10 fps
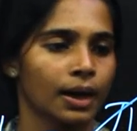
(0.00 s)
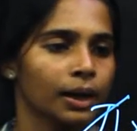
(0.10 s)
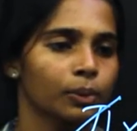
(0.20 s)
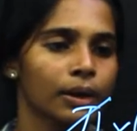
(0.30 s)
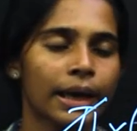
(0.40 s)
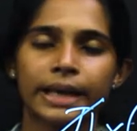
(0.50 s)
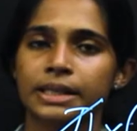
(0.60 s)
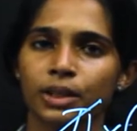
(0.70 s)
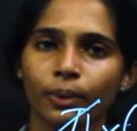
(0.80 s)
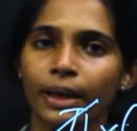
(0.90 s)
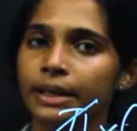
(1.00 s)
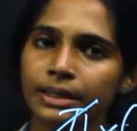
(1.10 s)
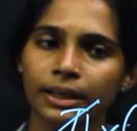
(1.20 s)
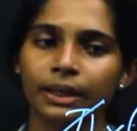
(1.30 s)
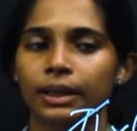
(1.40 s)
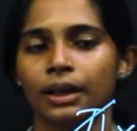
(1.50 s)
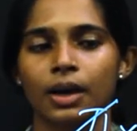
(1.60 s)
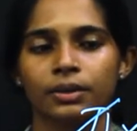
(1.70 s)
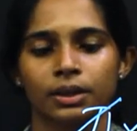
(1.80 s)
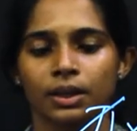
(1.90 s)
adhole x squares aanu
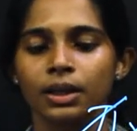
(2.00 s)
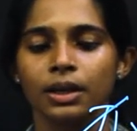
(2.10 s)
kattavunnathu